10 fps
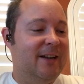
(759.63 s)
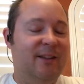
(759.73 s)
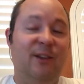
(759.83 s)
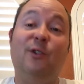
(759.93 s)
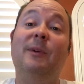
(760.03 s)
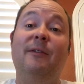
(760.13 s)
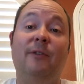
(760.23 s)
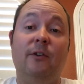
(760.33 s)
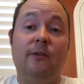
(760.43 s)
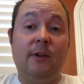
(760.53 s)
these are my
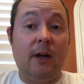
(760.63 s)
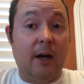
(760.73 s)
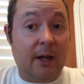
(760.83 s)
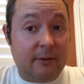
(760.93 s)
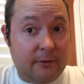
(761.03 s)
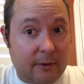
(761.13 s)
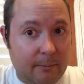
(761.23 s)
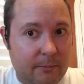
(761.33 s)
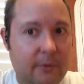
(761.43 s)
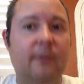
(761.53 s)
first
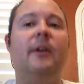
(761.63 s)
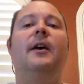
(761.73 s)
customs,